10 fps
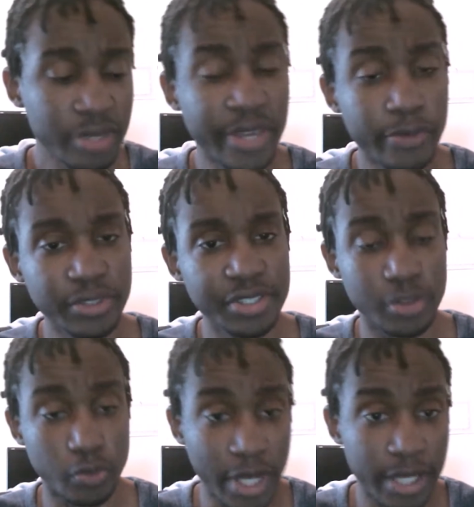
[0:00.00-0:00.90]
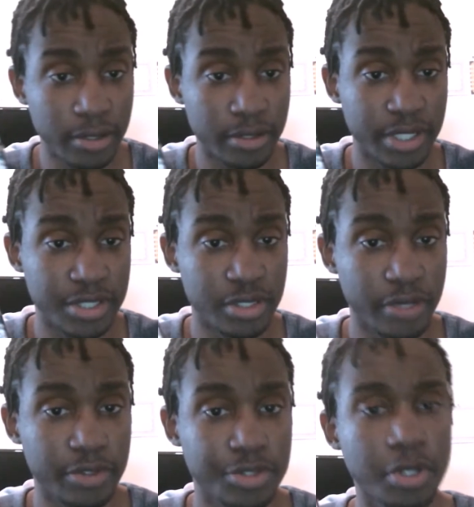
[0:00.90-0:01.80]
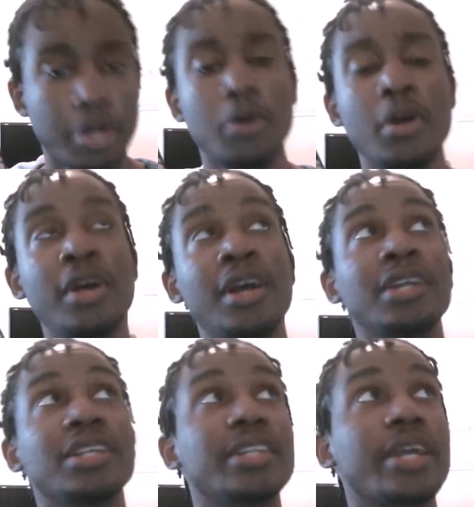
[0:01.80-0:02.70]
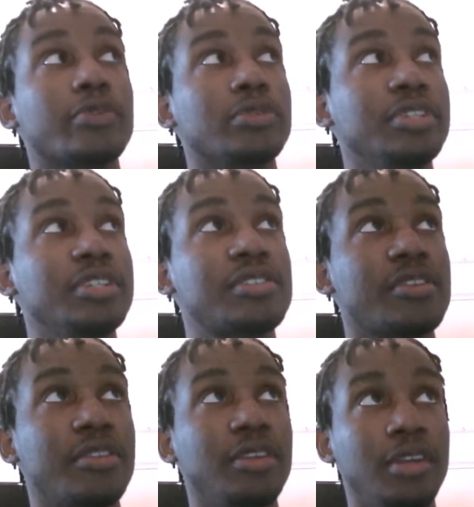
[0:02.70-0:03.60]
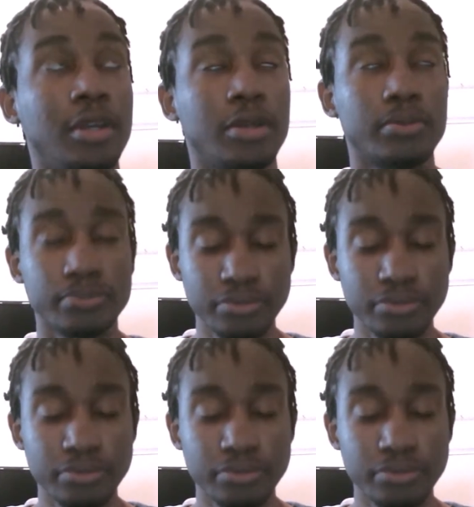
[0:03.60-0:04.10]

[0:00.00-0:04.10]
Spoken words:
they released a regular edition of the show, then they released the